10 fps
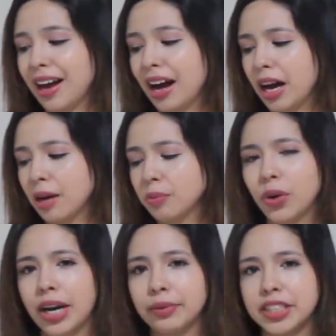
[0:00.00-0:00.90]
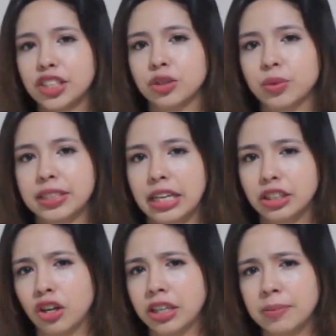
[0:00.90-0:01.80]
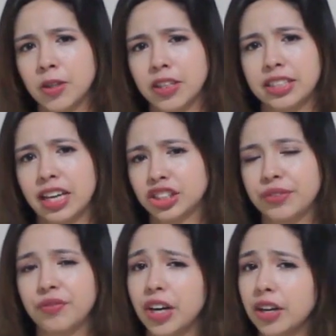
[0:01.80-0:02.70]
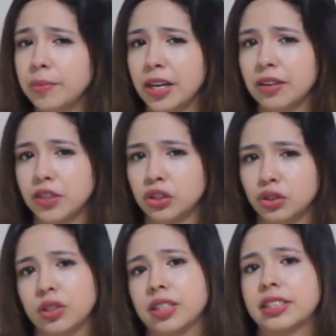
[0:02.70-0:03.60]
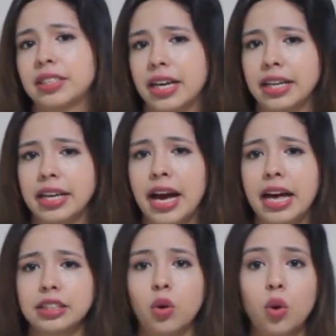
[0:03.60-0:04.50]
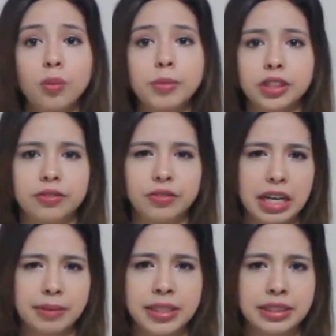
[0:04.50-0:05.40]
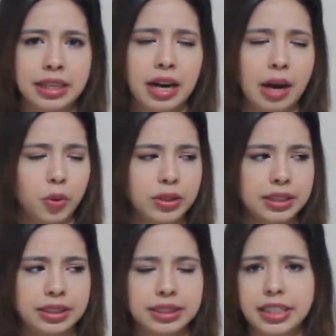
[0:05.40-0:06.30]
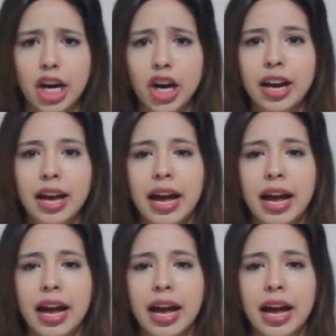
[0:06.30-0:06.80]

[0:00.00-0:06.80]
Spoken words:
What I researched was that donkey milk is actually very beneficial to the skin. It has a whole bunch of vitamins that I'm going to list here.